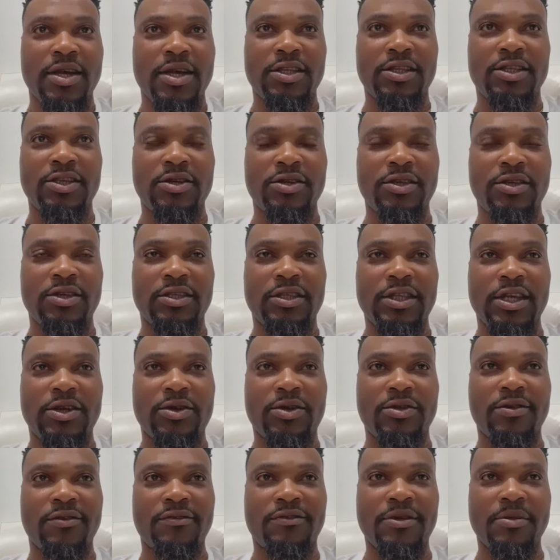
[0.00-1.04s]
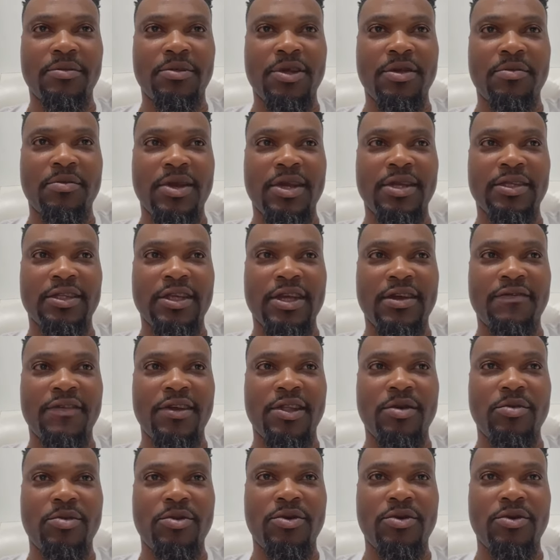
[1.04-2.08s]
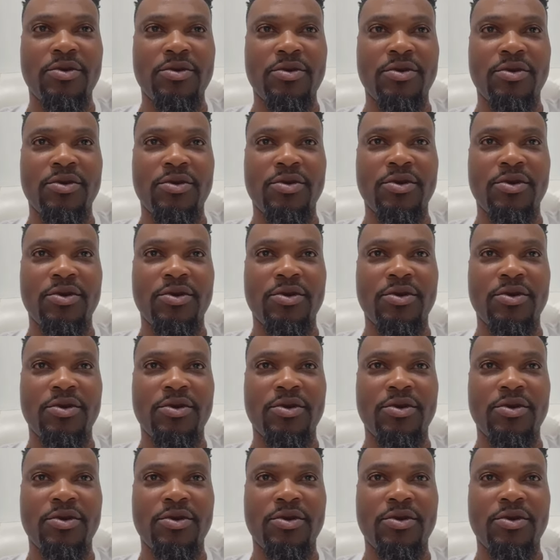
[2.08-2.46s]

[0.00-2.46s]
I think on the 2nd of September it's still available.